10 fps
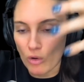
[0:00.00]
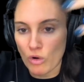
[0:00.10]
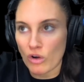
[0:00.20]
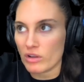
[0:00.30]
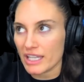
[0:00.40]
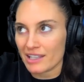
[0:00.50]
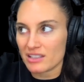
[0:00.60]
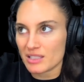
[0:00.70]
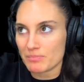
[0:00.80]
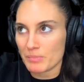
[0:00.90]
Or
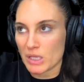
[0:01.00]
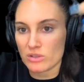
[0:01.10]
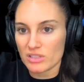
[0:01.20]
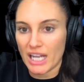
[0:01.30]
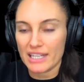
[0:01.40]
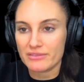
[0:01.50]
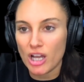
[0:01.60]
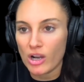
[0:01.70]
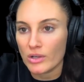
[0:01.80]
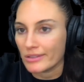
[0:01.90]
it's because I
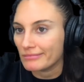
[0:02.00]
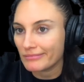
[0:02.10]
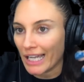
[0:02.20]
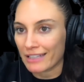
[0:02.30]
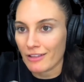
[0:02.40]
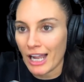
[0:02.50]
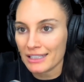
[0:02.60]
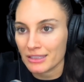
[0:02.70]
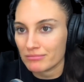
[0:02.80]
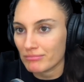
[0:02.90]
know and
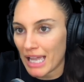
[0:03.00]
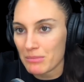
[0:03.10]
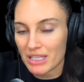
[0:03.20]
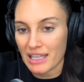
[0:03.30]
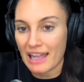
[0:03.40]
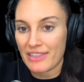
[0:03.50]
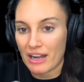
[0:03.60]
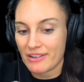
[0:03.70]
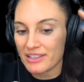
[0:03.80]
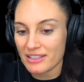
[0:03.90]
like them. Maybe uh,
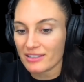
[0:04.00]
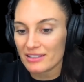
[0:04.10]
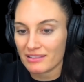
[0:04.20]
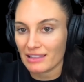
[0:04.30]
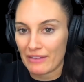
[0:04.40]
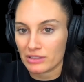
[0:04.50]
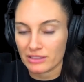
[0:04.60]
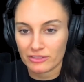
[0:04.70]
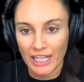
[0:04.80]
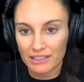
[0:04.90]
there is this level
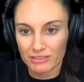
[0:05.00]
of like